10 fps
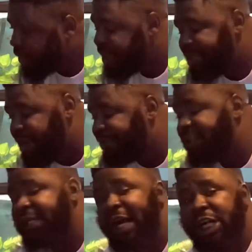
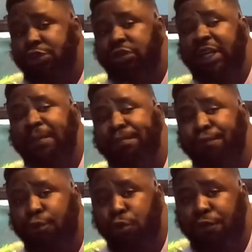definitely actually
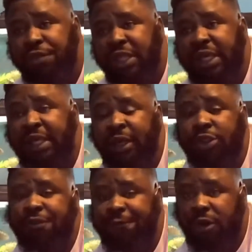improve the
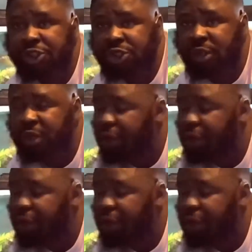gill function